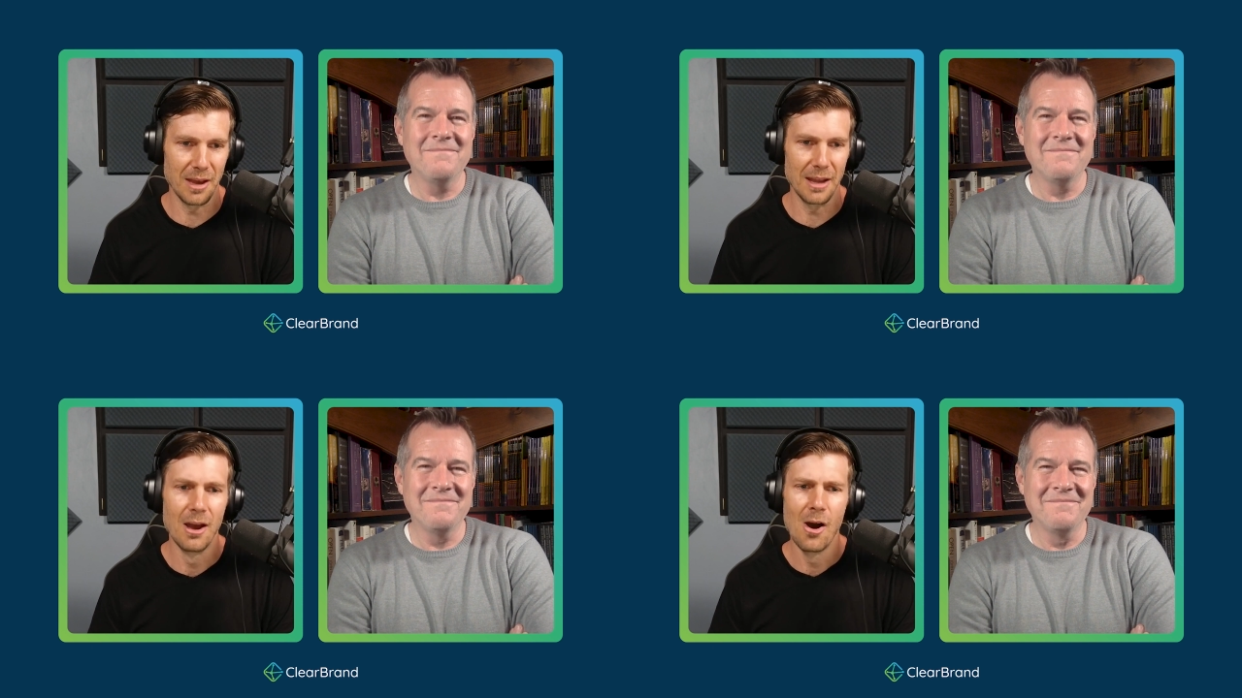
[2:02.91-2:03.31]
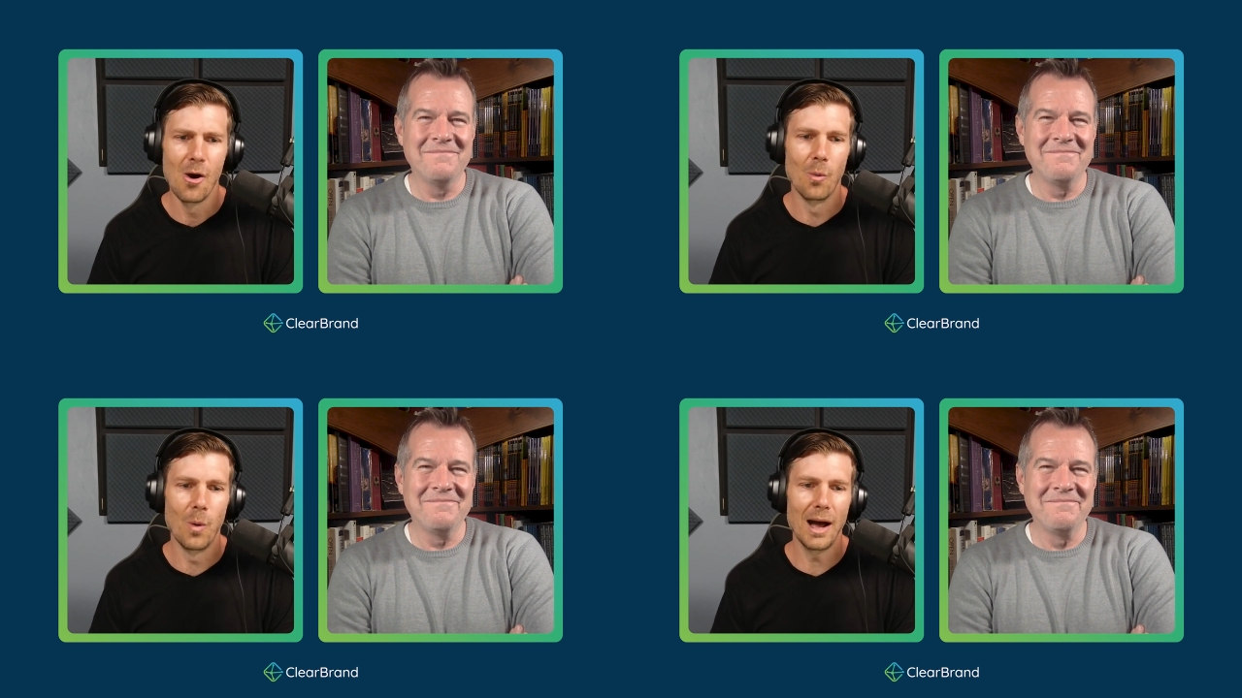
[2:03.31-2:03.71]
Speaker 1: fan.
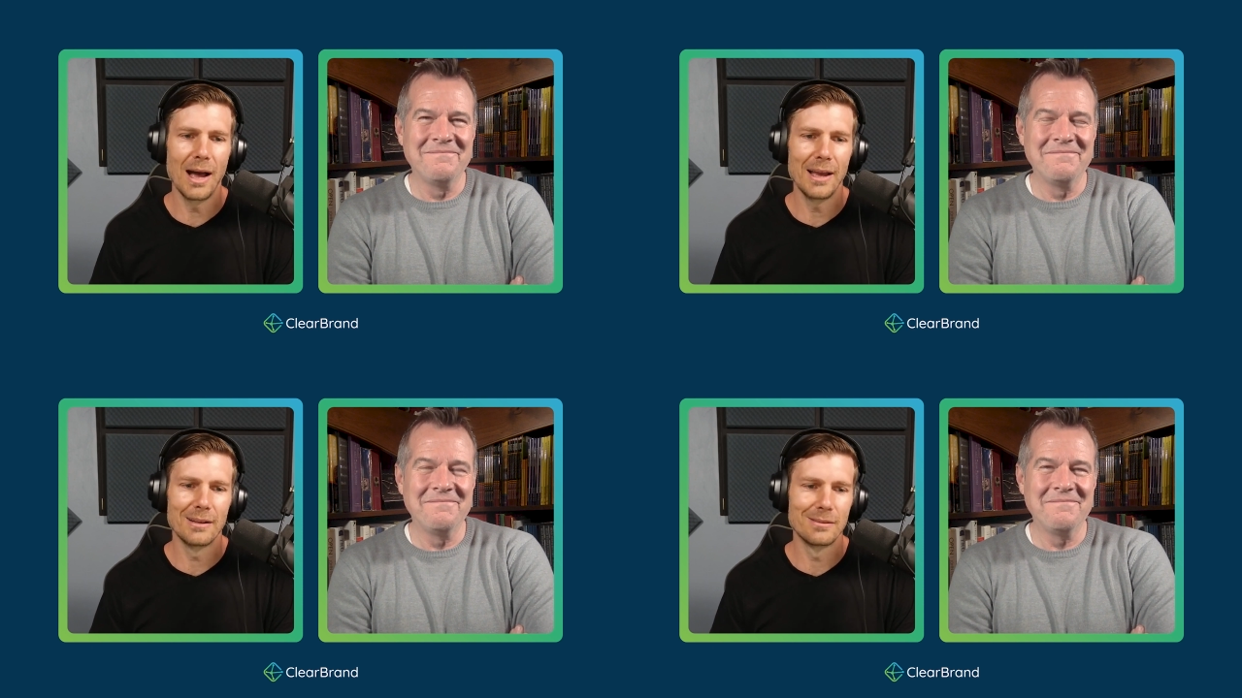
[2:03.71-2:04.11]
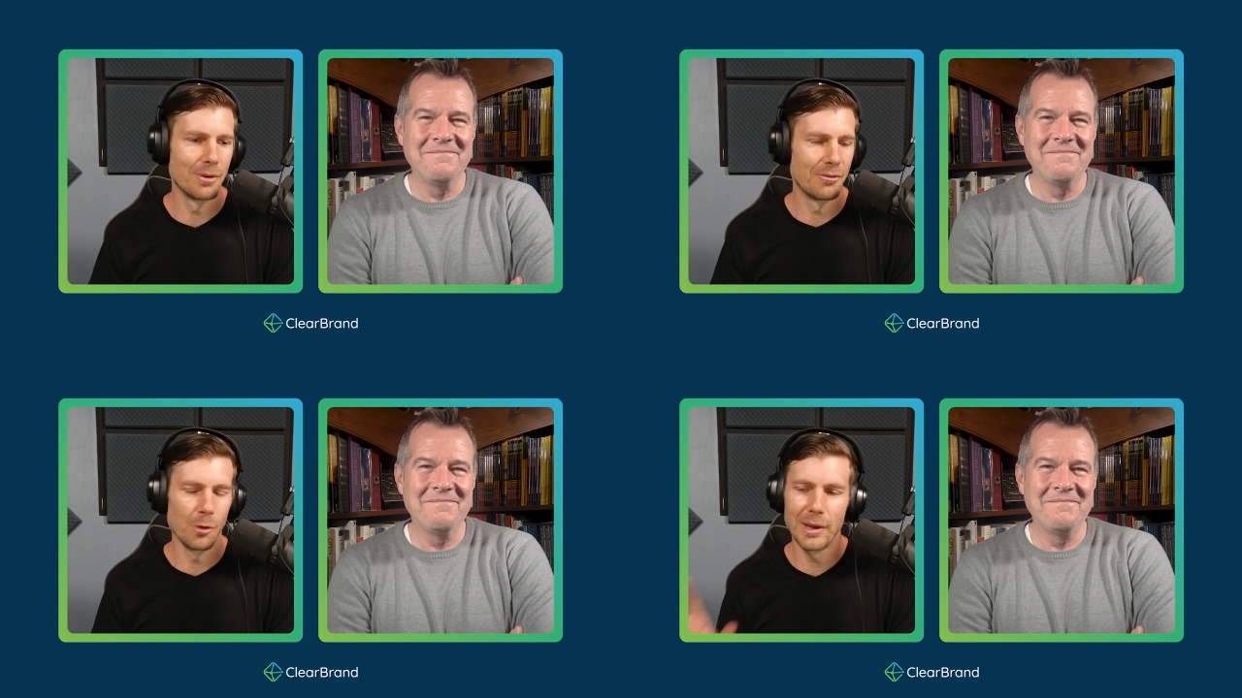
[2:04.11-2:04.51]
Why?
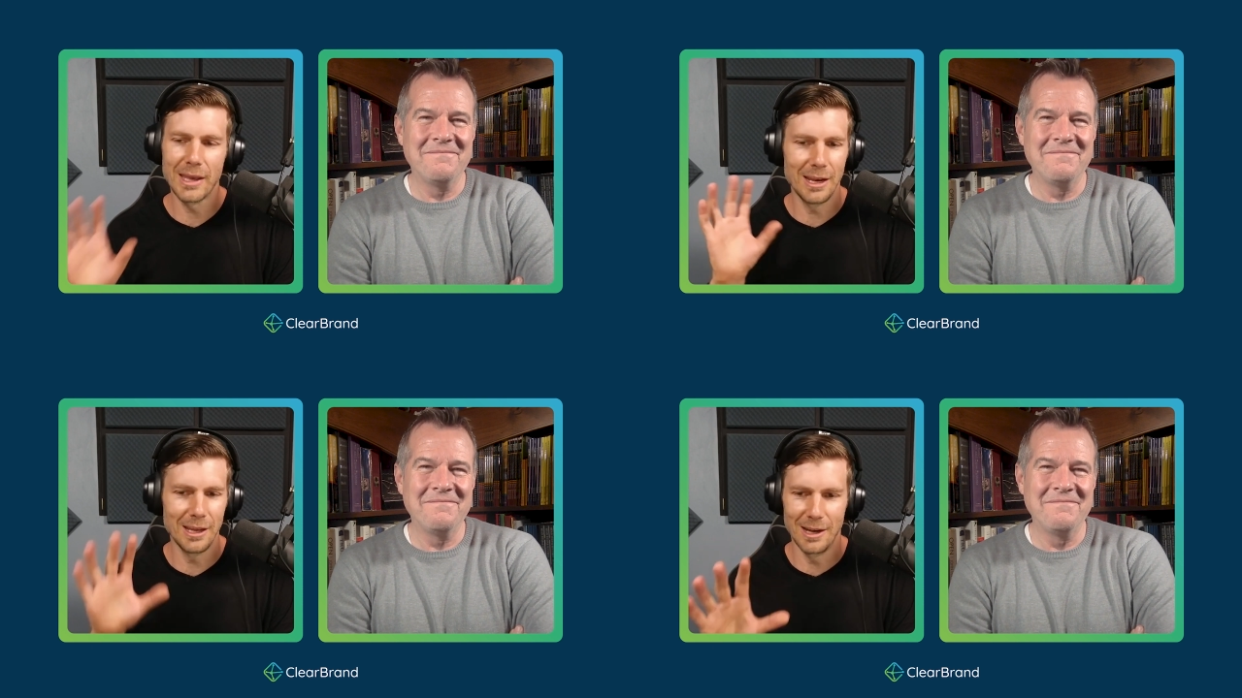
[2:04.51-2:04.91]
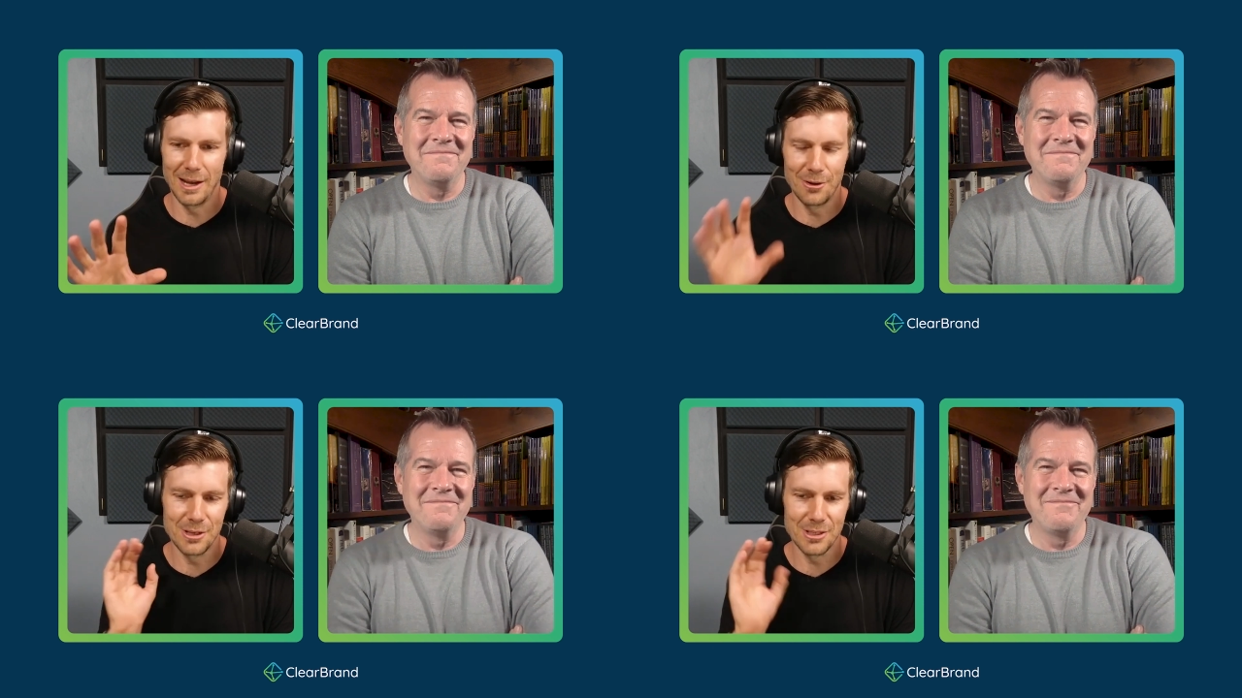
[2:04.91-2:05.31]
Before we get in,
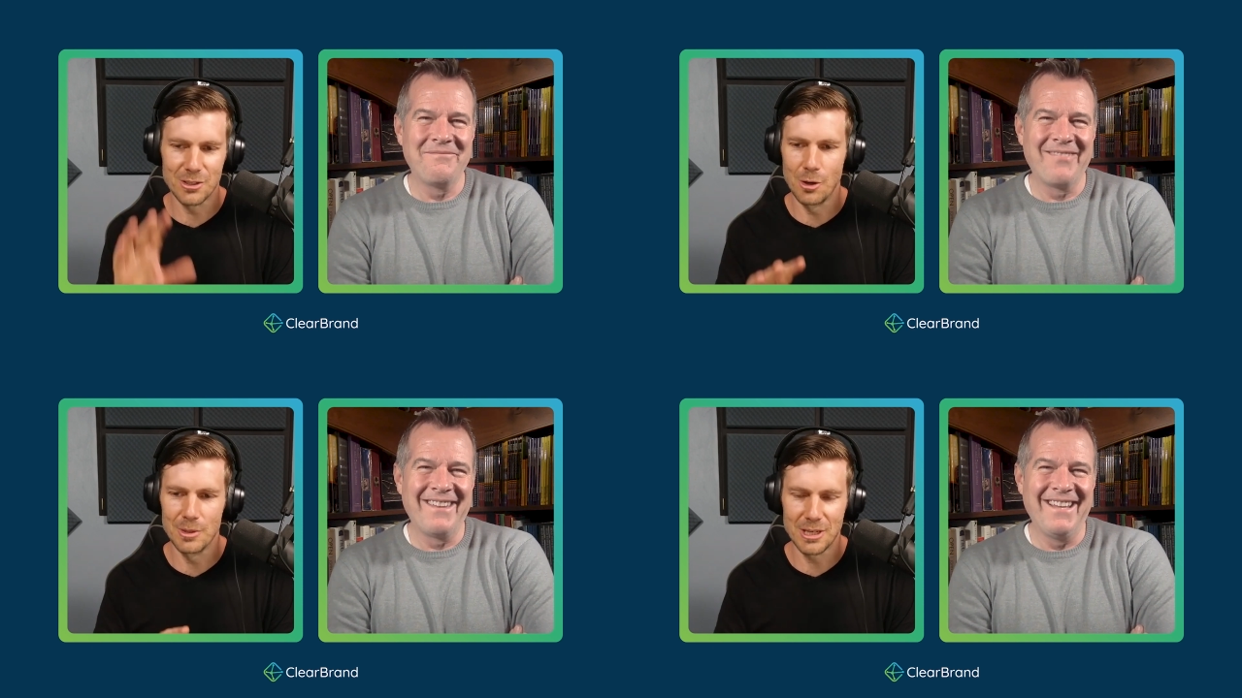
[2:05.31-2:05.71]
I know there's so